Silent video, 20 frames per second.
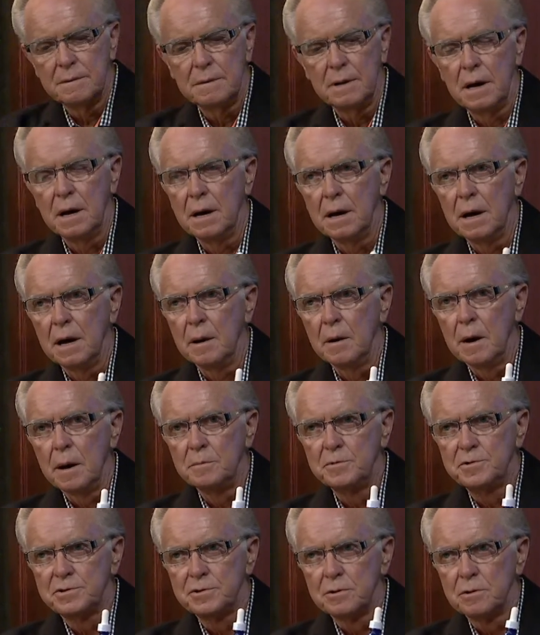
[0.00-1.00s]
I,
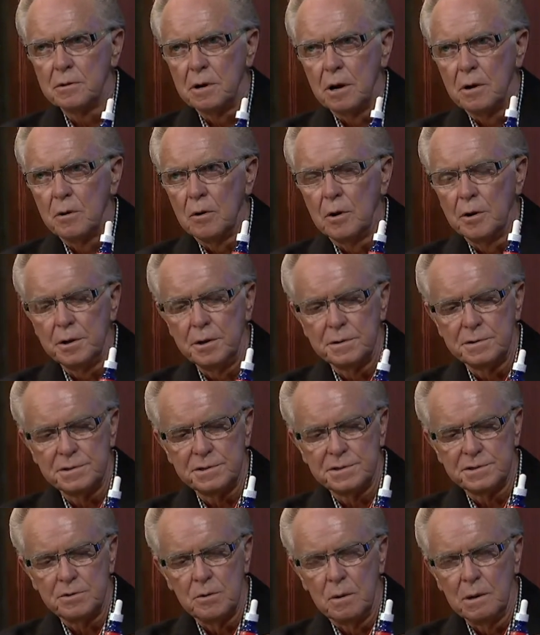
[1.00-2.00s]
am sure our audience
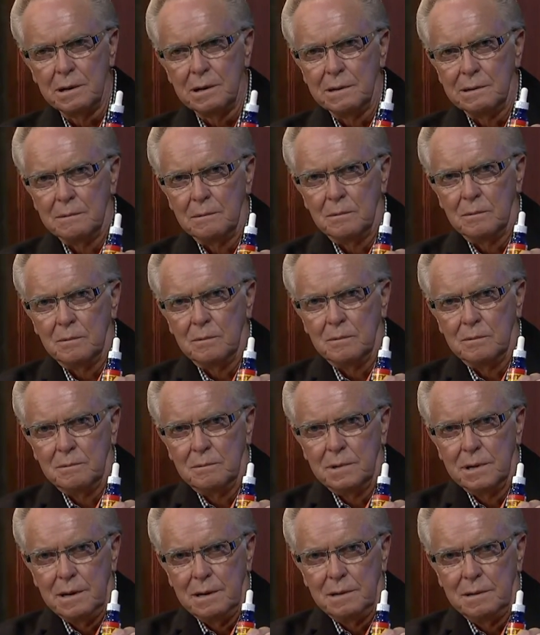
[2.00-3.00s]
is going,
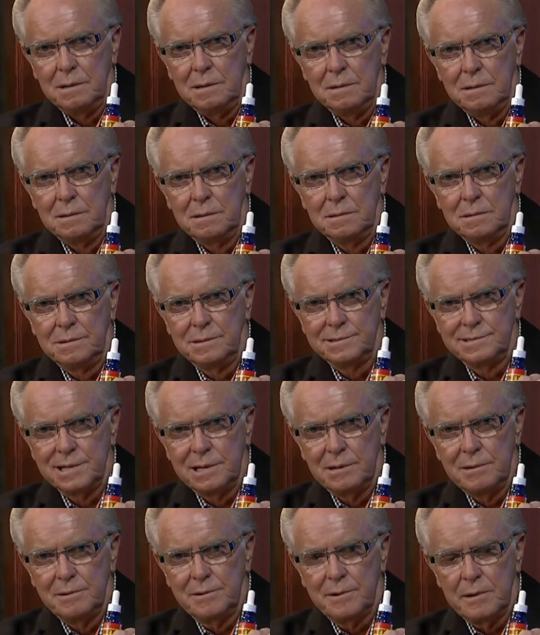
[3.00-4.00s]
what does it
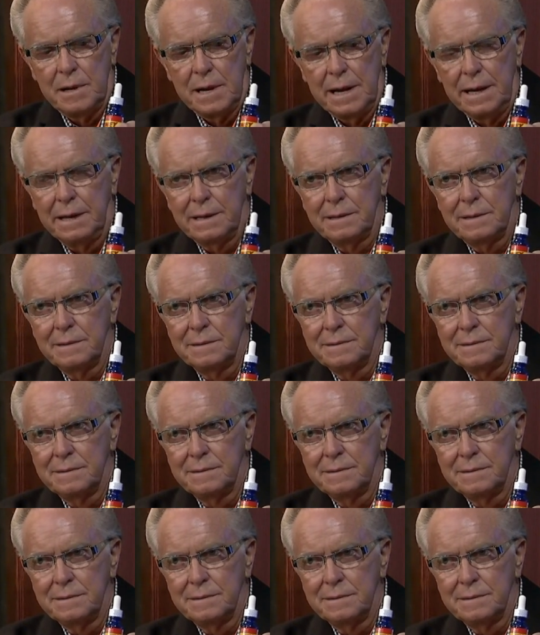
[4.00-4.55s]
look like?